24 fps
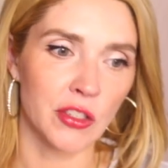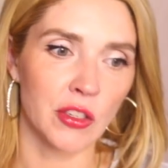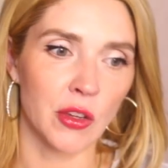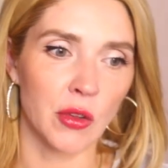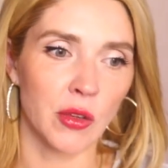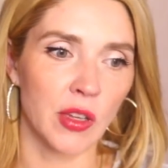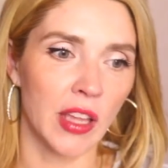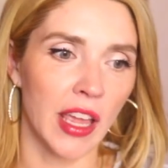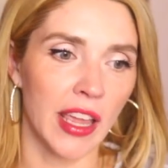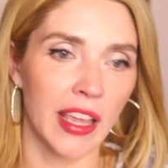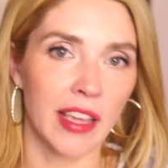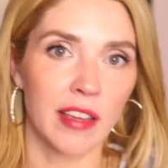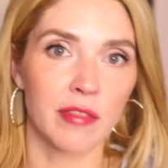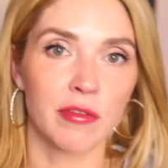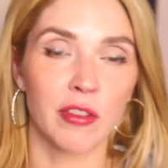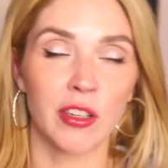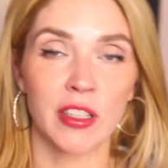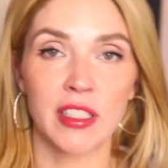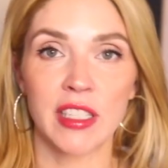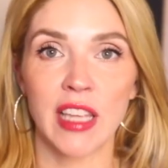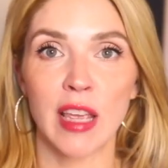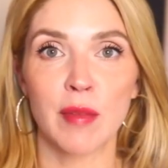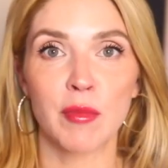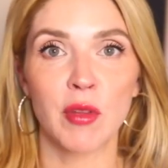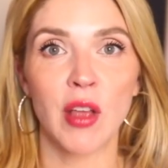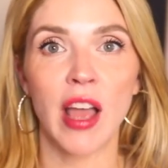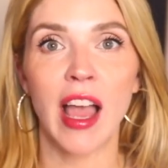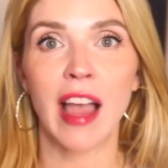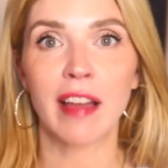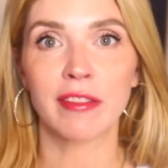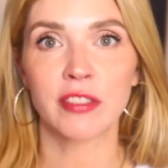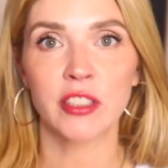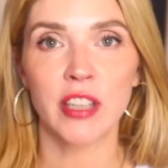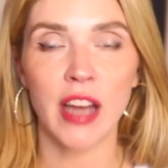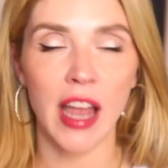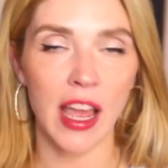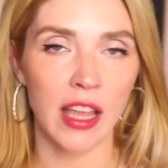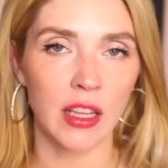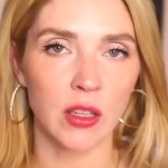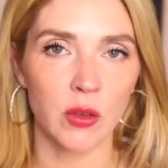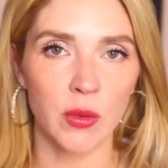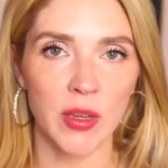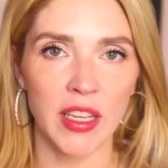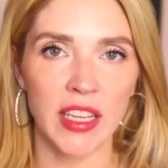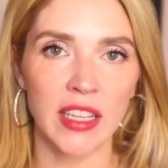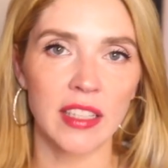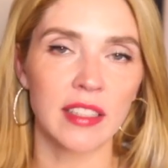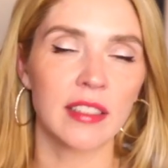So, like for example, after
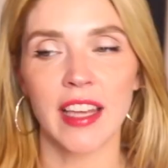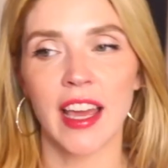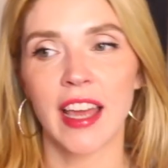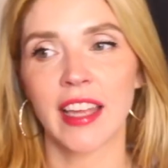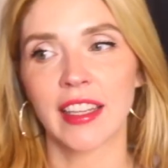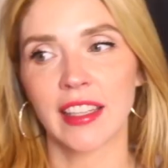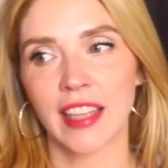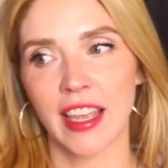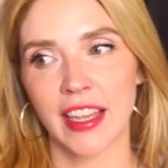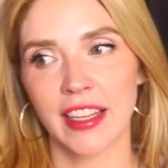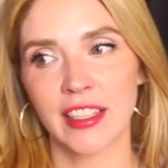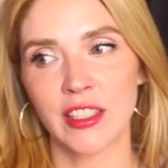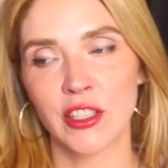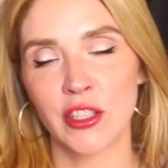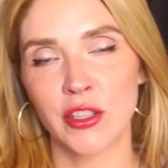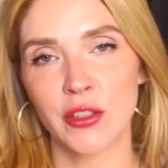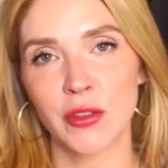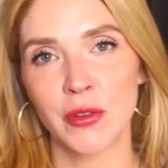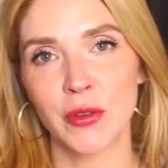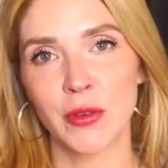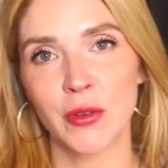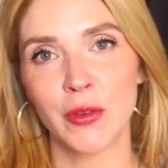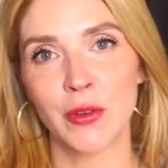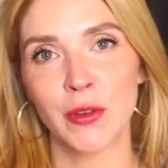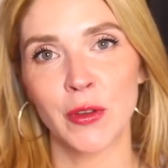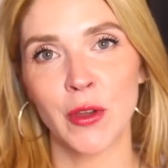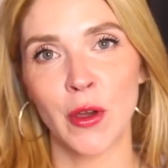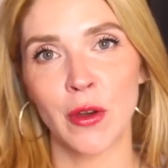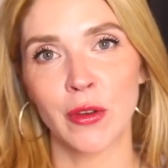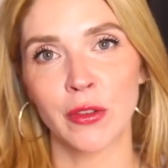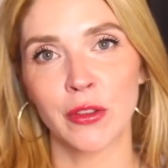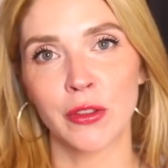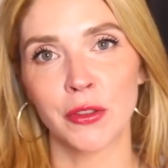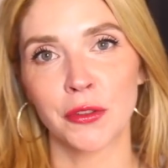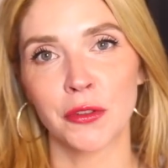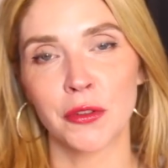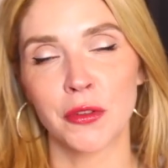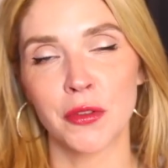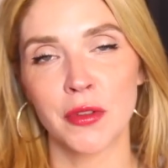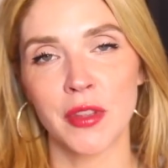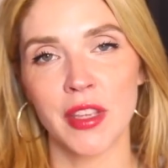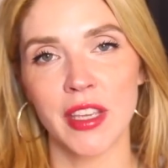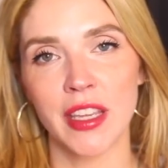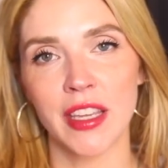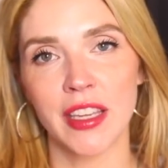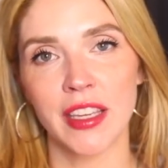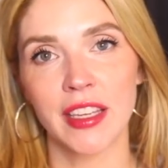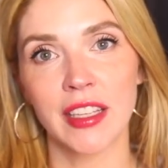Halloween, I like to go through
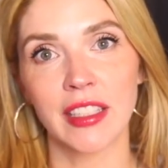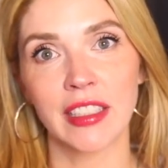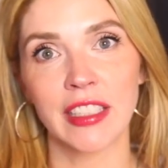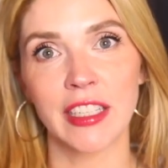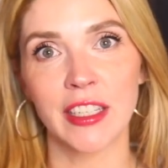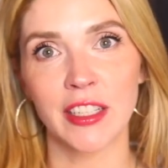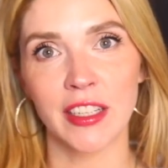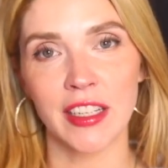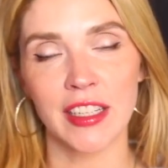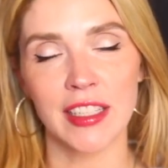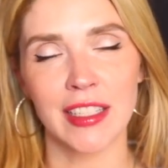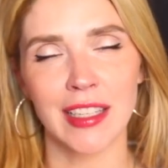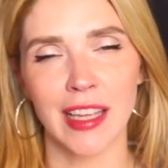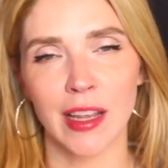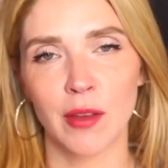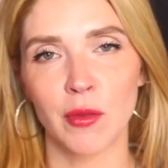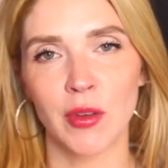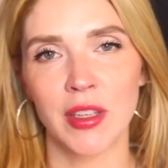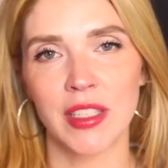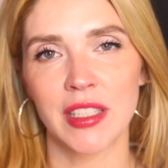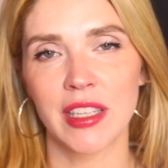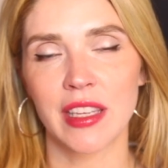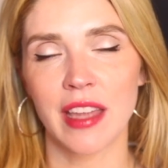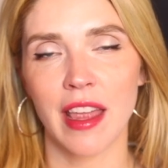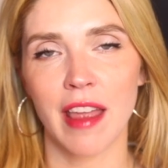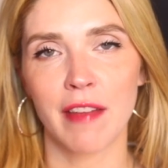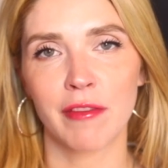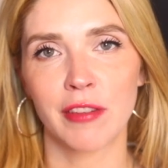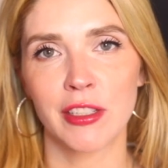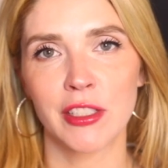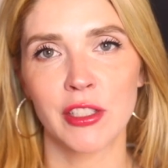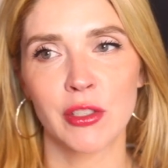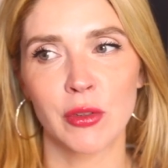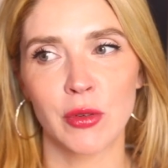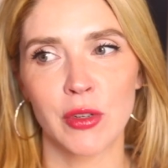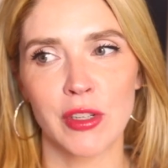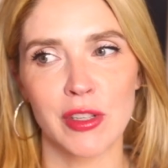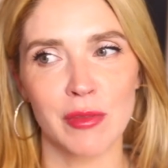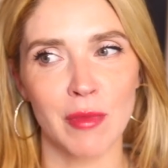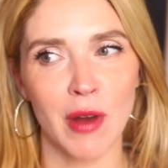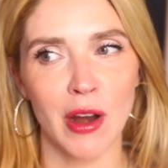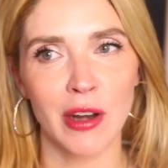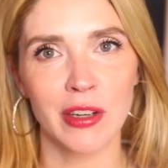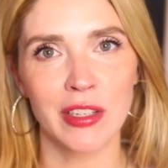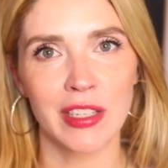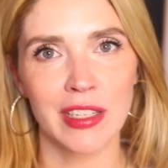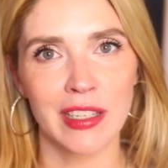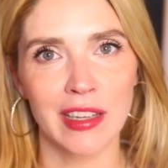the clearance, like once every store is
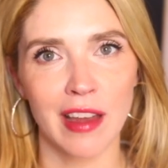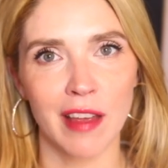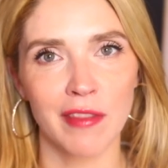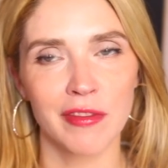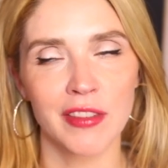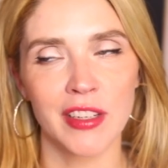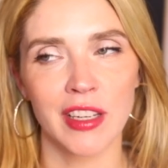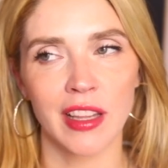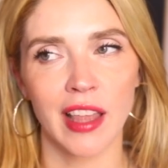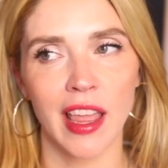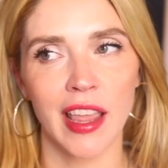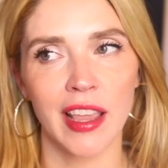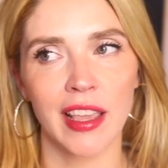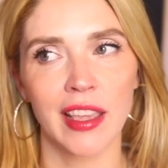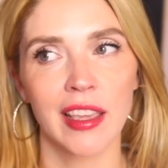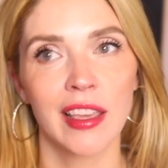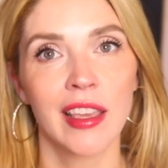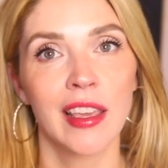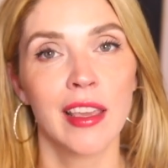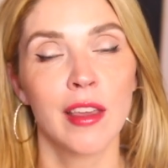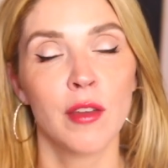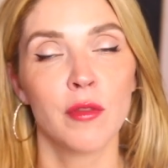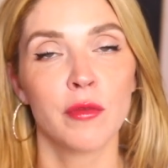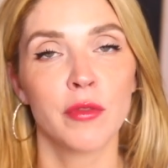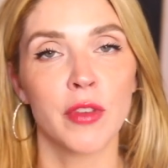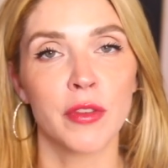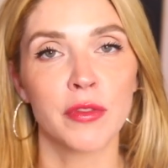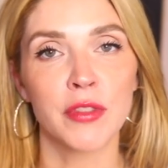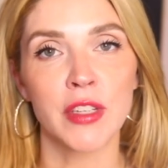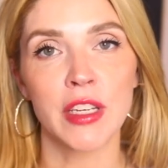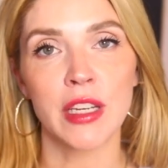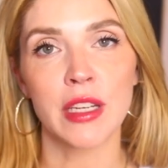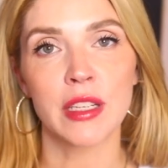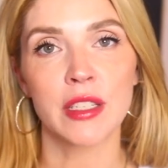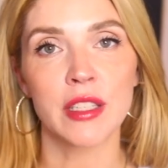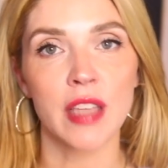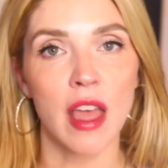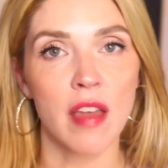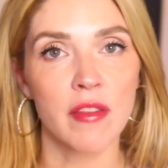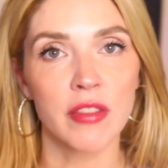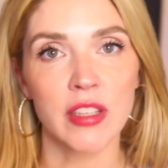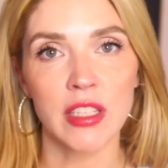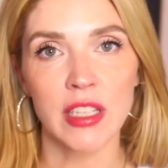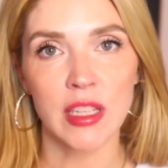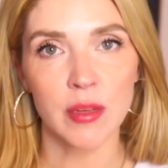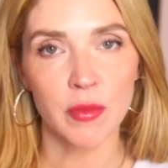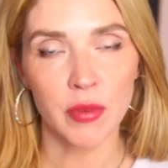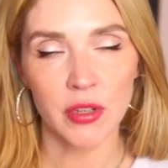marked stuff to like 50 to
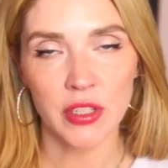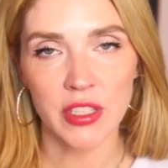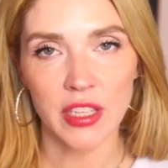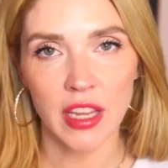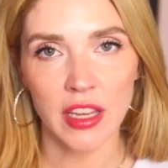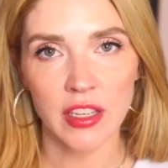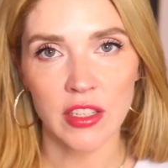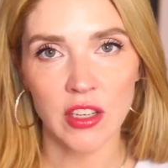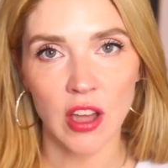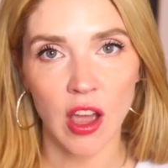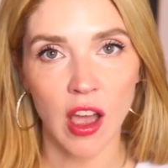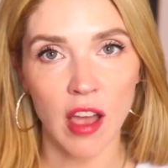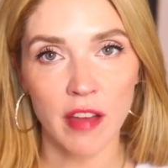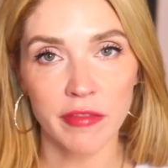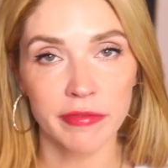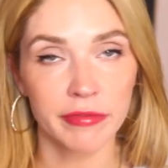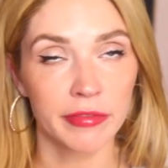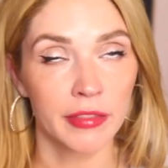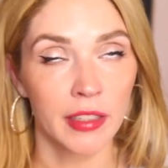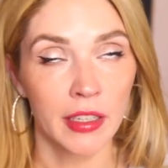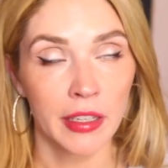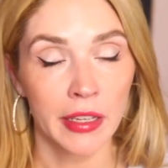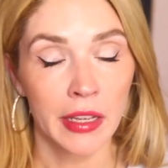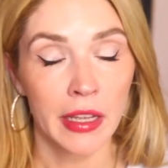70% off.